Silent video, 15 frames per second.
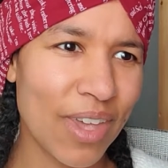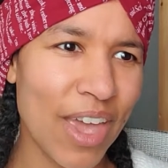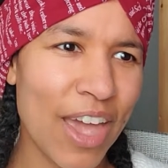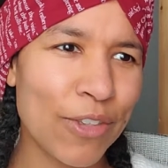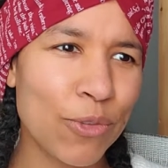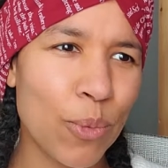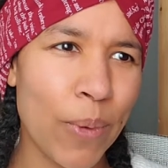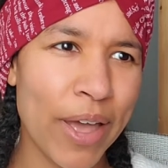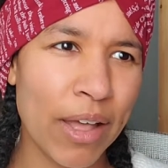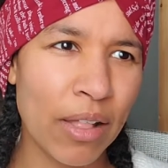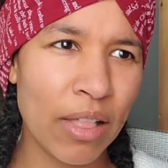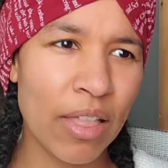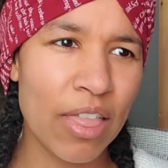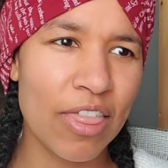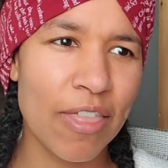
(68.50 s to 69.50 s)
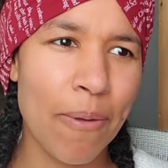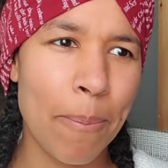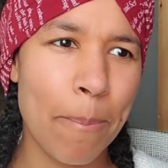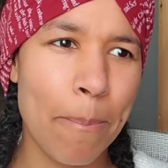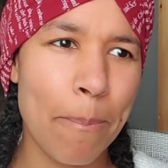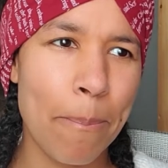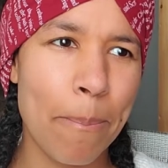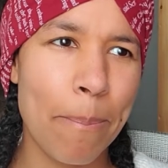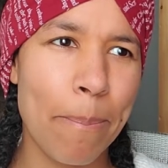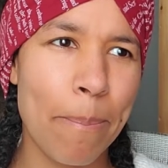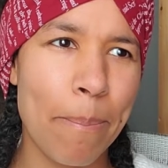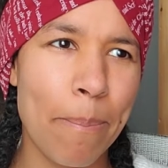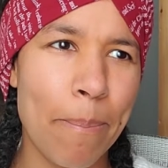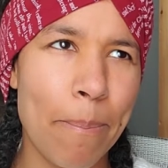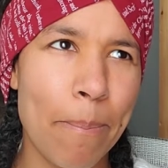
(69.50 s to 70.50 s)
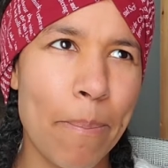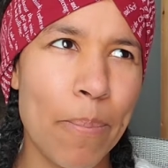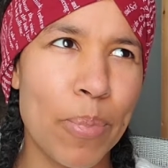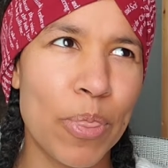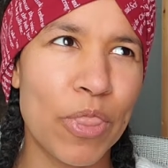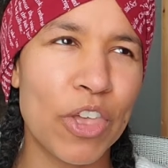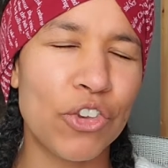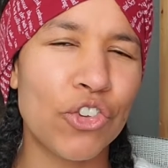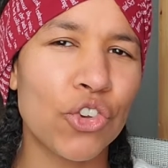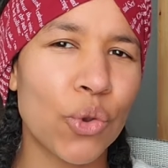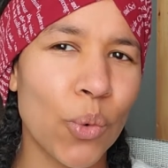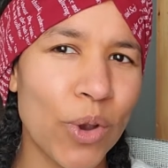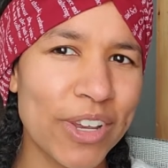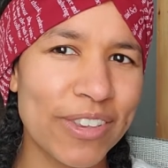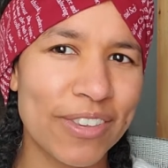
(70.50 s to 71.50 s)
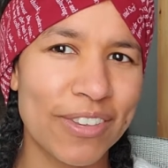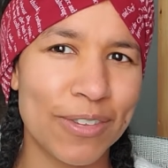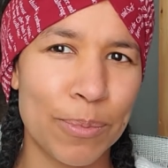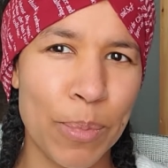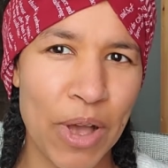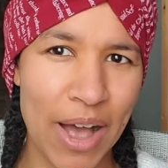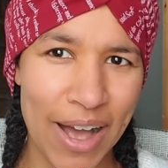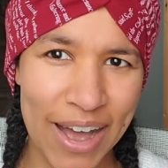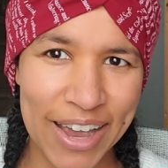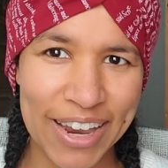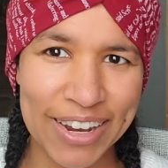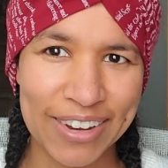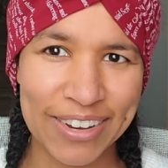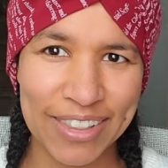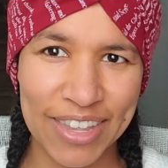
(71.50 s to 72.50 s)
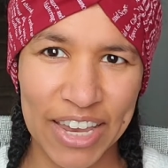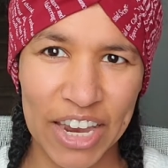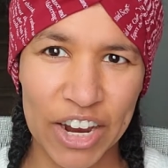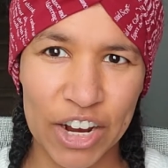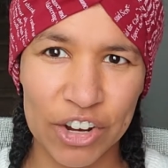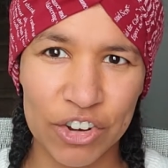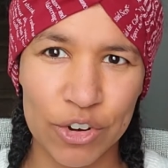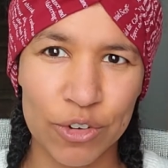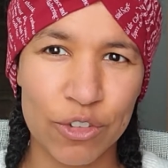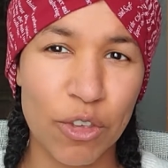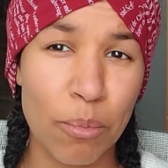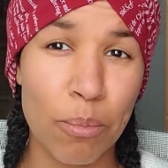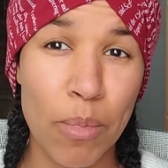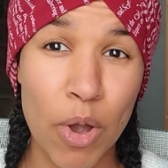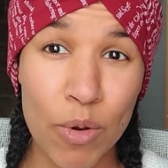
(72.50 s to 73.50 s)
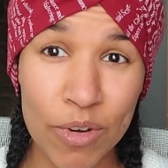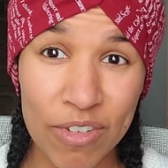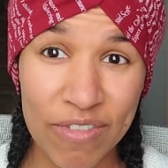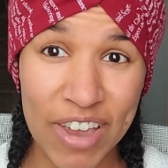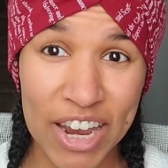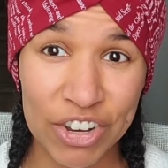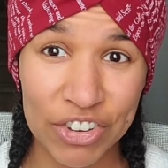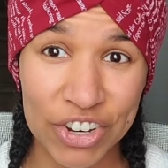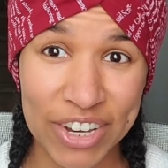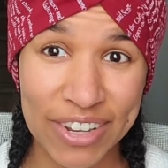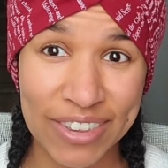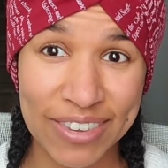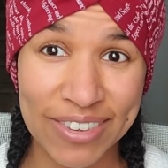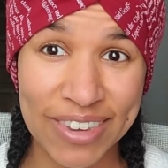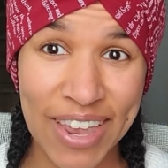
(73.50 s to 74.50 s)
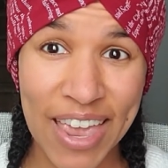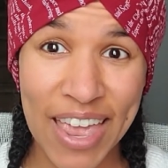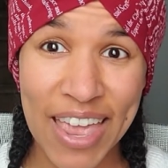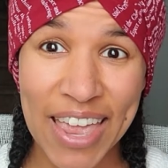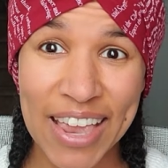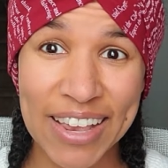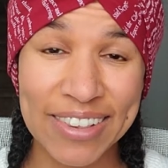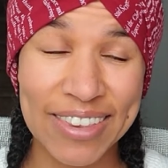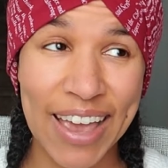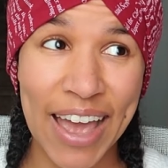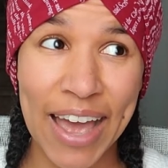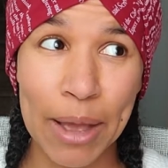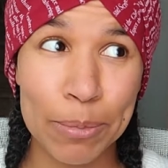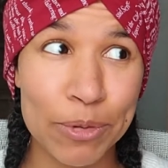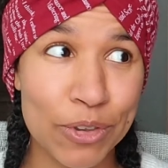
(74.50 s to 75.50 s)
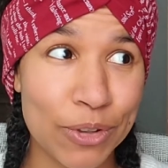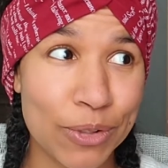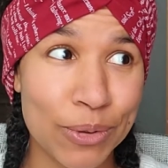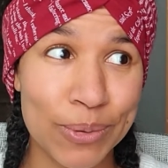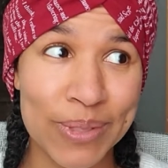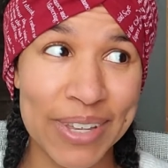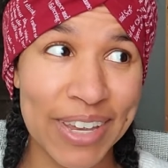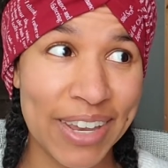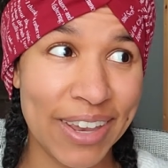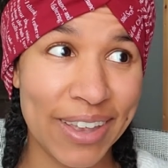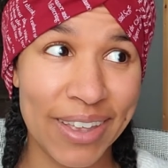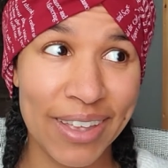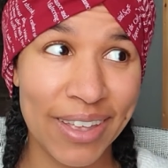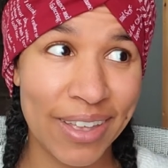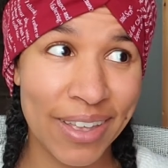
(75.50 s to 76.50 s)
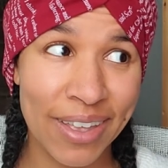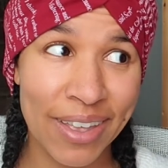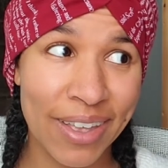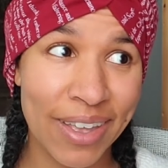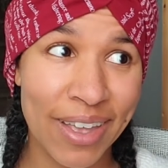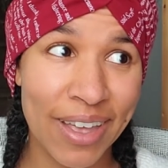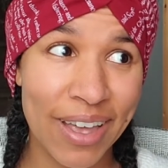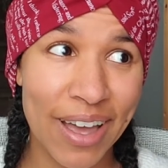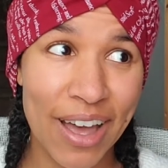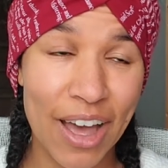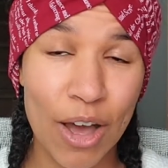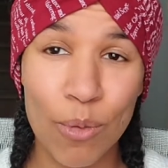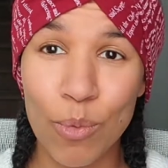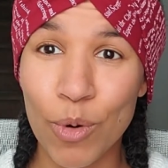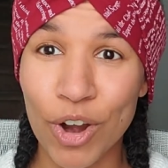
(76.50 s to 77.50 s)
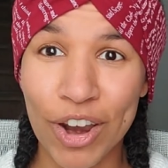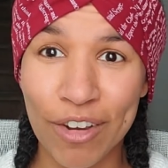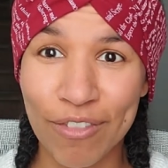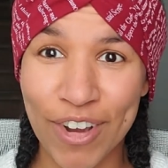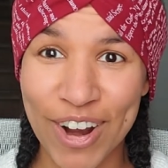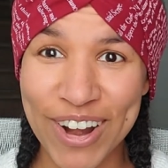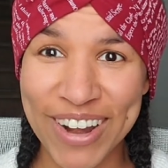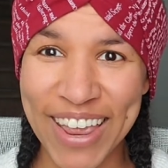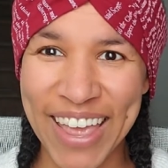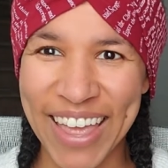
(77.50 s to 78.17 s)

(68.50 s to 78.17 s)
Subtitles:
as well the choices behind the characters, their motivations, is absolutely a work of art.